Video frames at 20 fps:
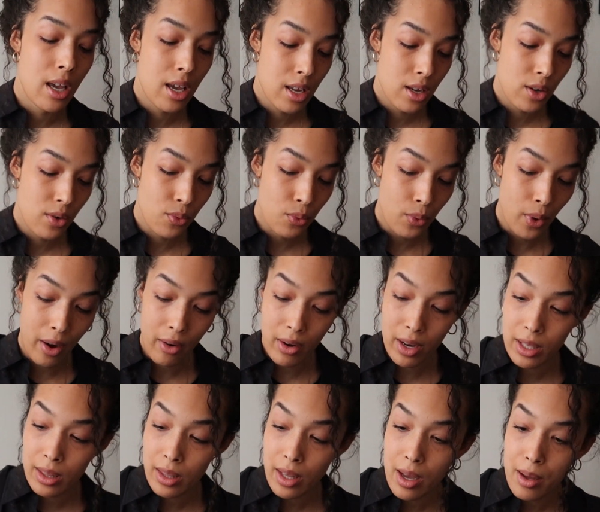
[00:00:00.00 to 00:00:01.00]
and
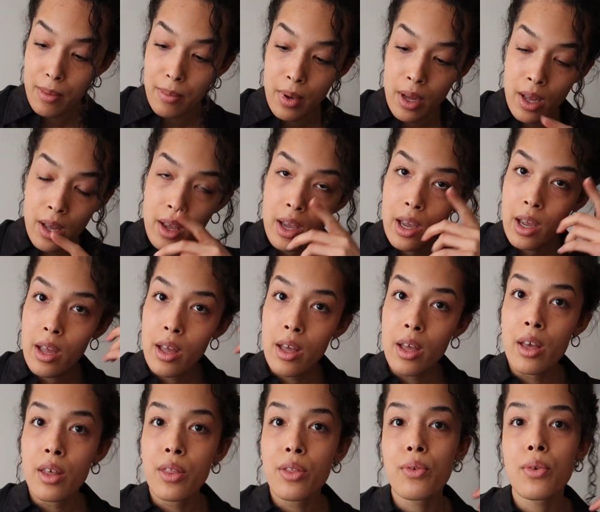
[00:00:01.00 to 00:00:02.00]
wearing them
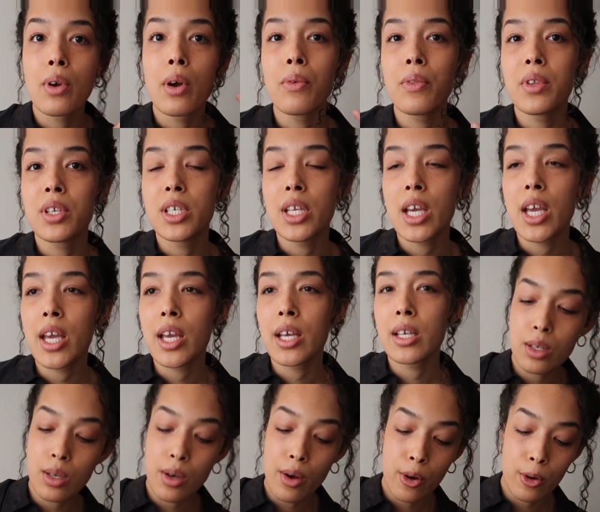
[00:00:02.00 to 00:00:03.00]
throughout the day.
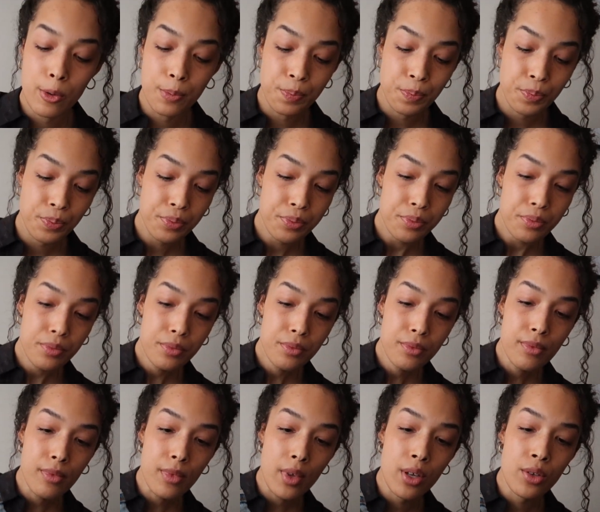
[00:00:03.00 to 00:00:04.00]
So
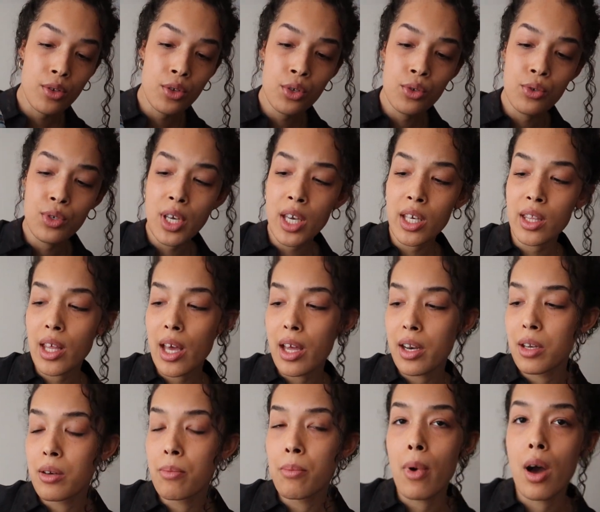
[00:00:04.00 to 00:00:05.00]
do take that in